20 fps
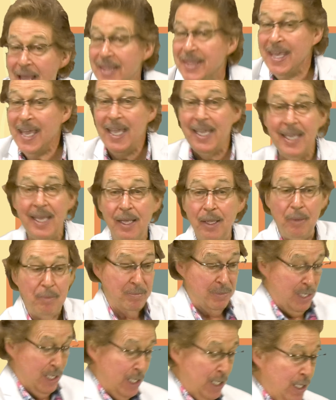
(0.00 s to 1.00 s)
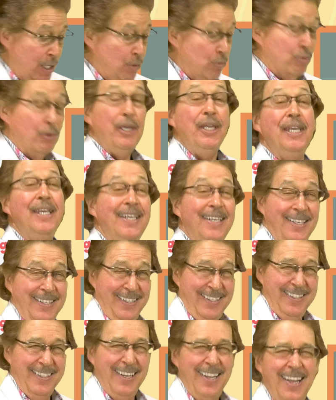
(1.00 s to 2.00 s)
They help me
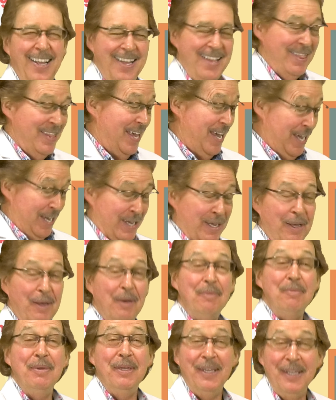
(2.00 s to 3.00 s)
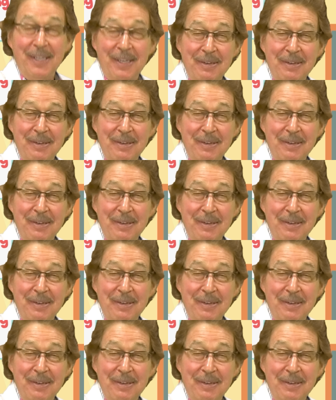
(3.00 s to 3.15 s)
read and they help me